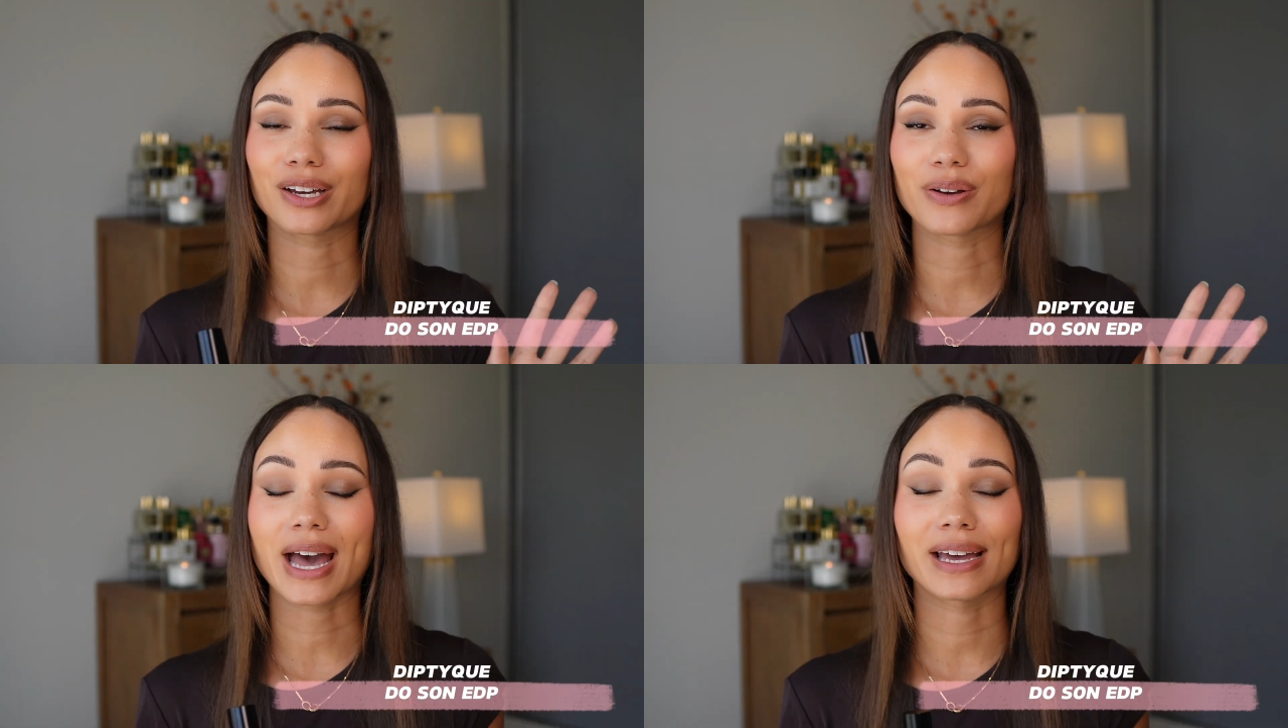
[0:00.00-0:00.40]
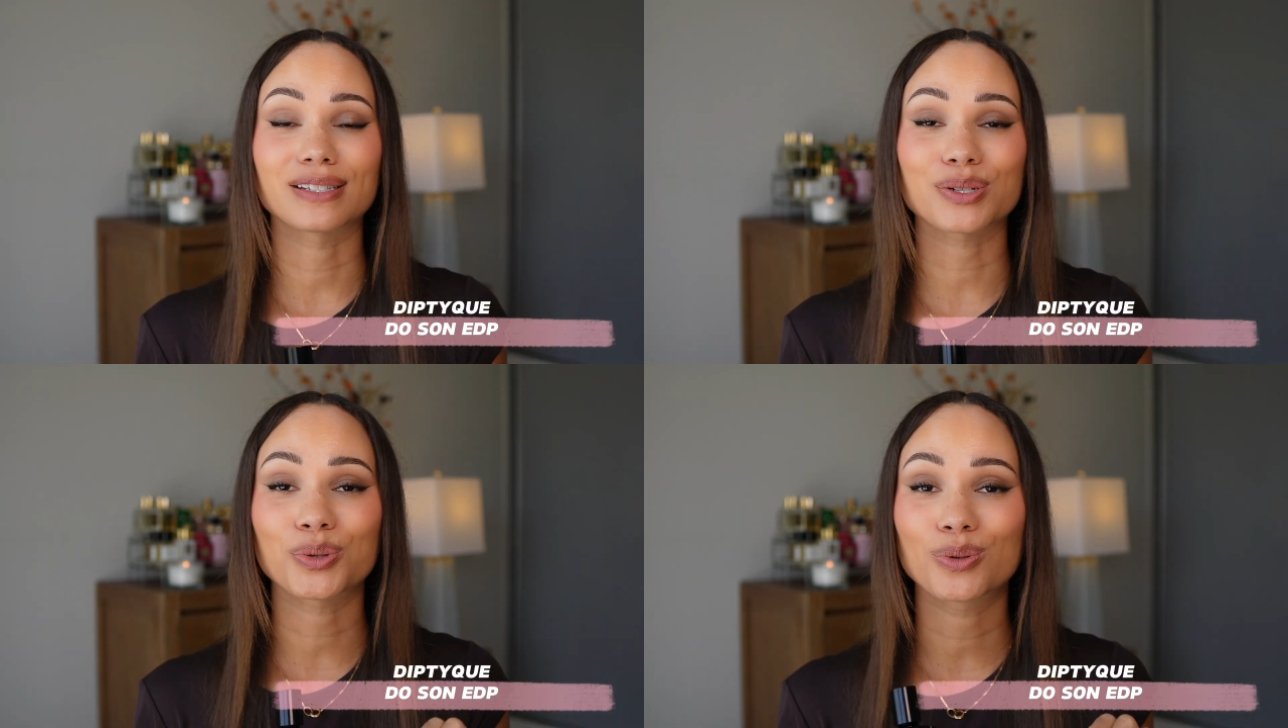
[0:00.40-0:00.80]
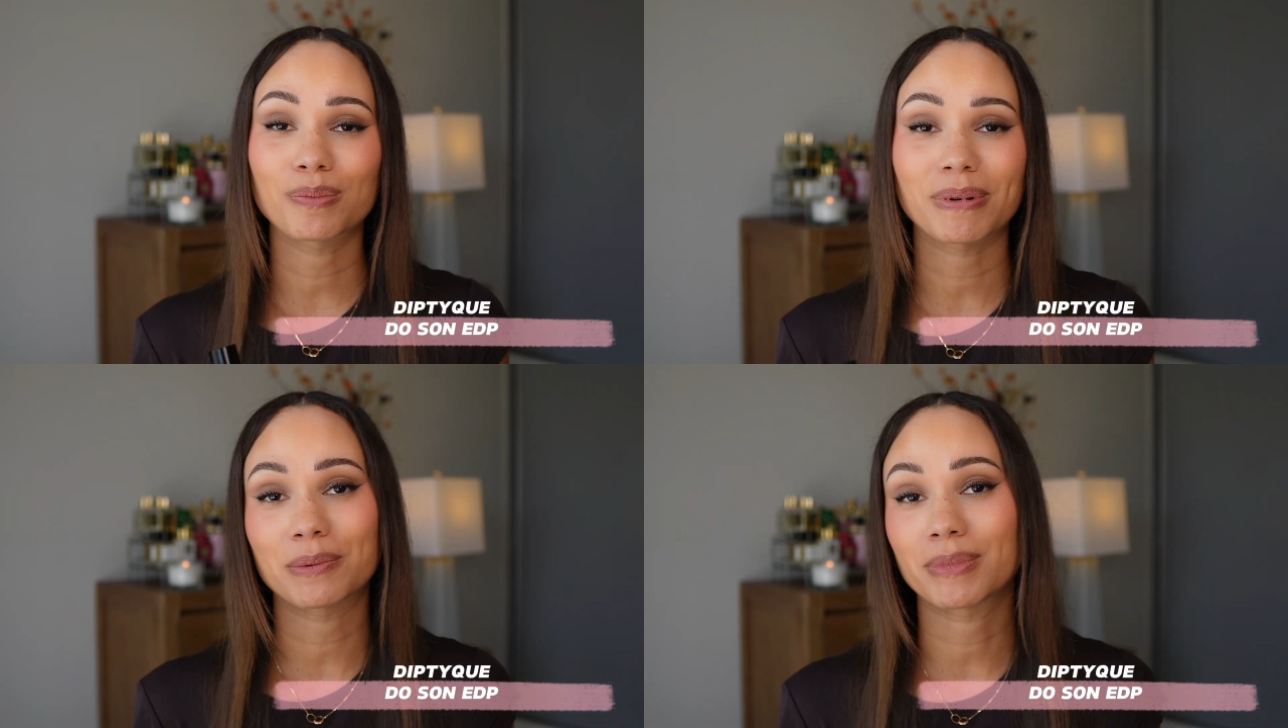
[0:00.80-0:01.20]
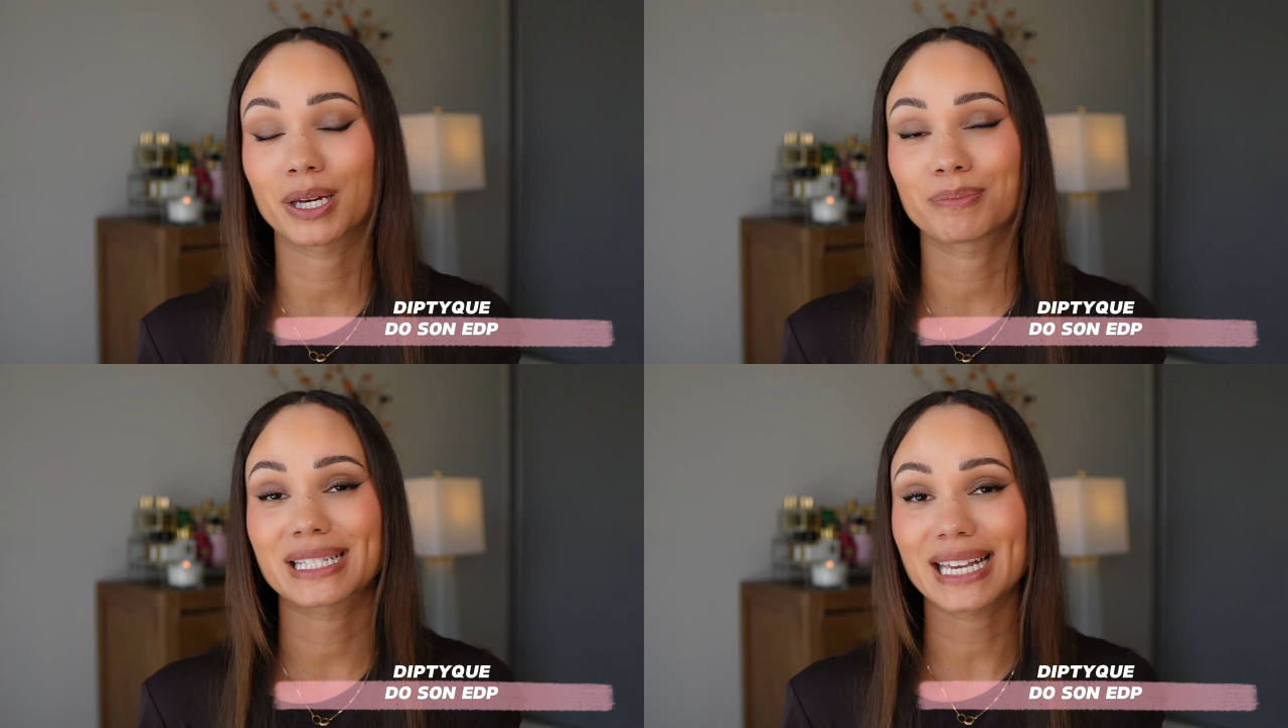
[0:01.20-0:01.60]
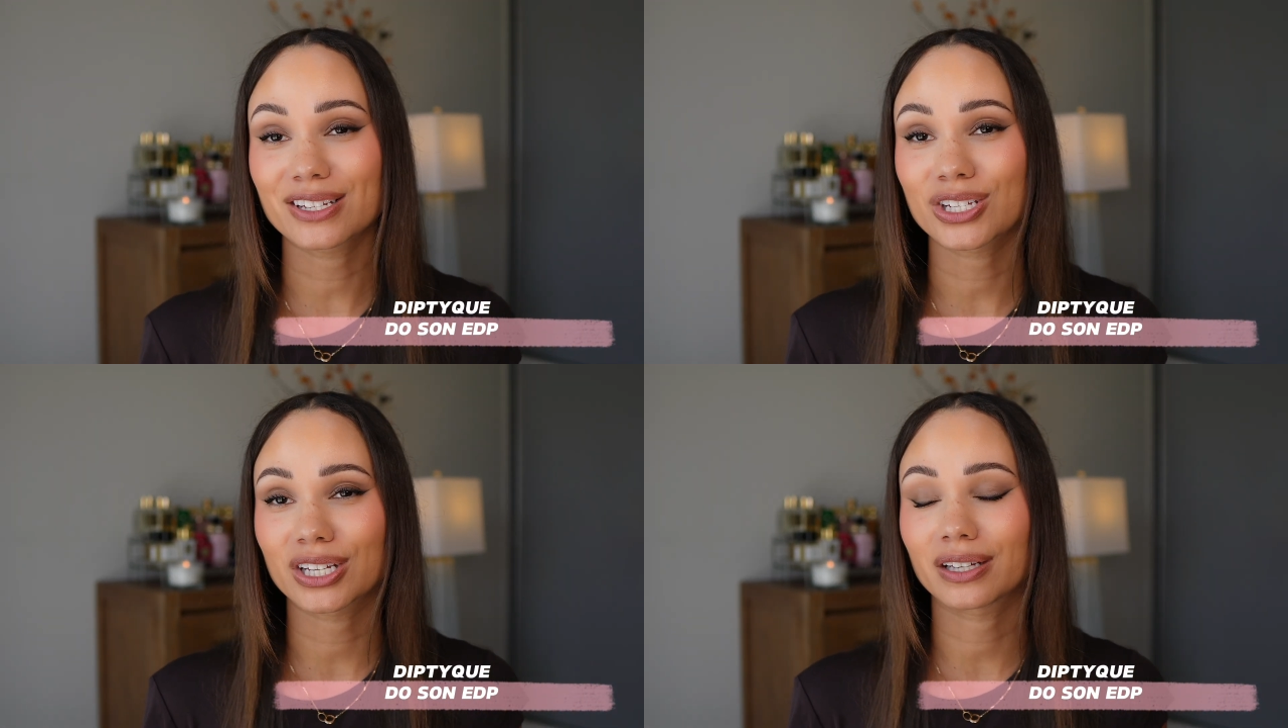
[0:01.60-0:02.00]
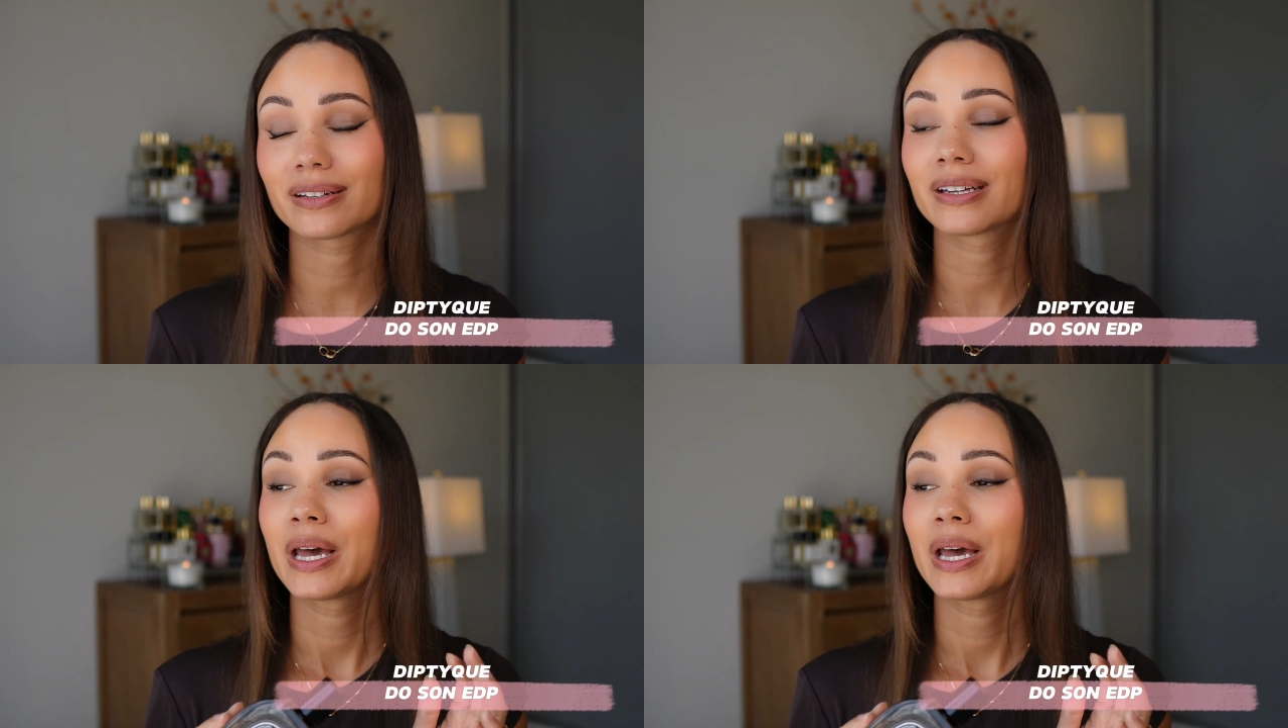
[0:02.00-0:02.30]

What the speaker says: and all about my obsession.